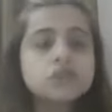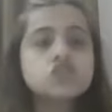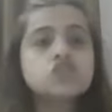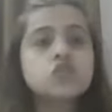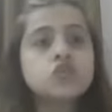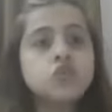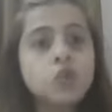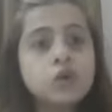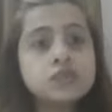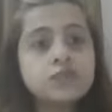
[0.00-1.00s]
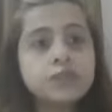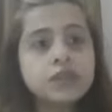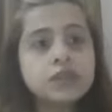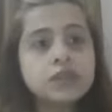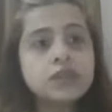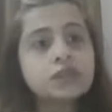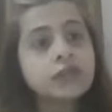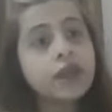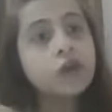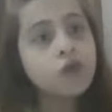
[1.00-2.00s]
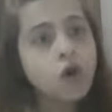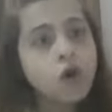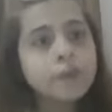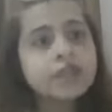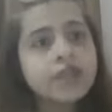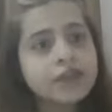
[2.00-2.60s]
So those, they are raw, but they are